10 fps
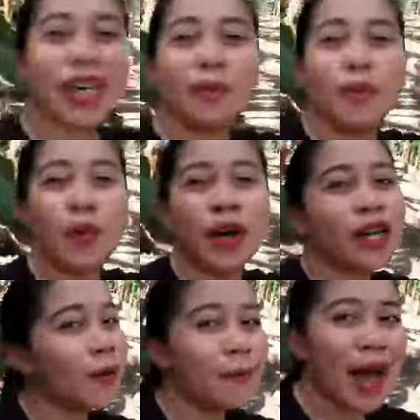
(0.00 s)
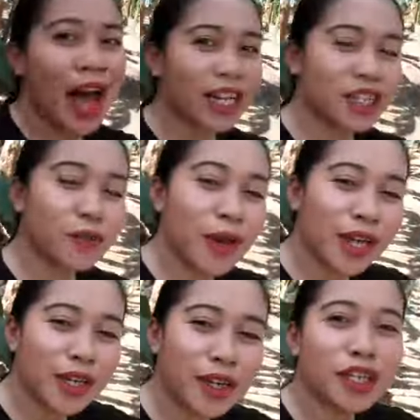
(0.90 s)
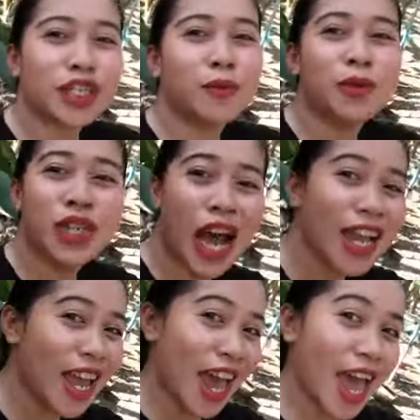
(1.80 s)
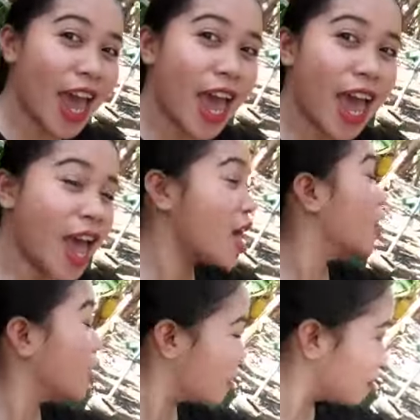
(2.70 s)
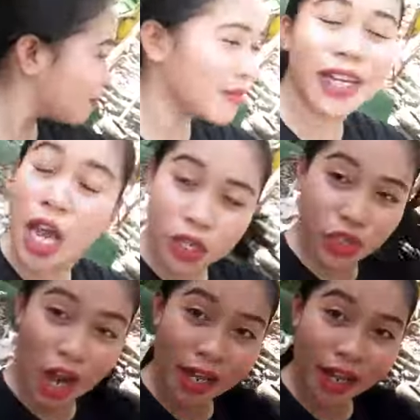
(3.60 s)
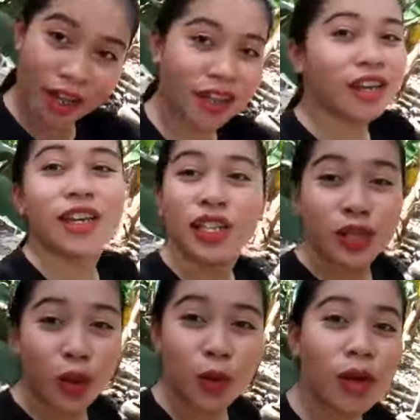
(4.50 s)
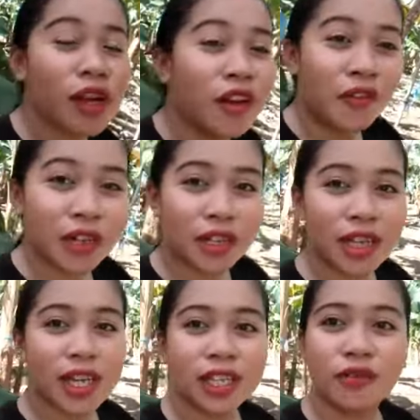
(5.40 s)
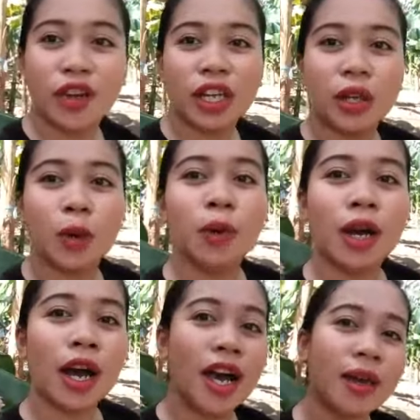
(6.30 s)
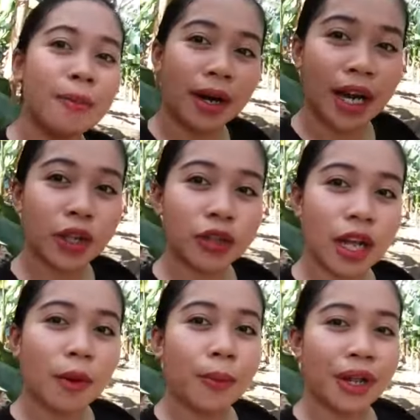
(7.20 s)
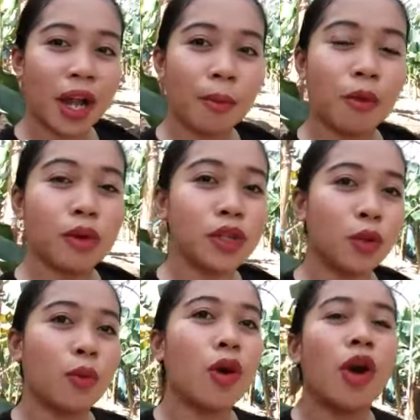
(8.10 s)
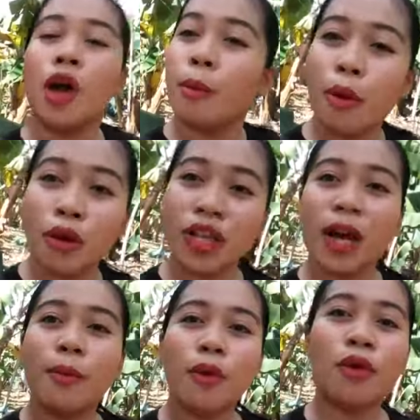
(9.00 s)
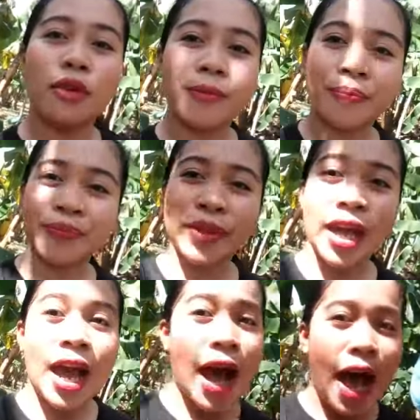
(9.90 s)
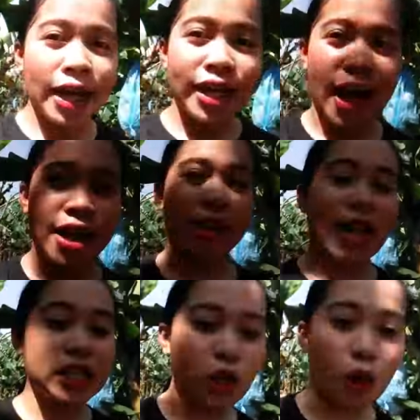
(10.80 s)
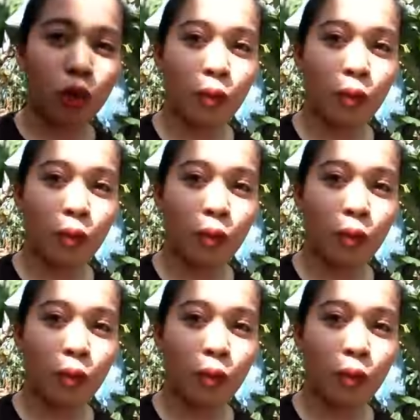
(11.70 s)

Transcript: Kim, welcome back to my YouTube channel. So, for this video kay mga tutag panabo, so mao ni among agianan as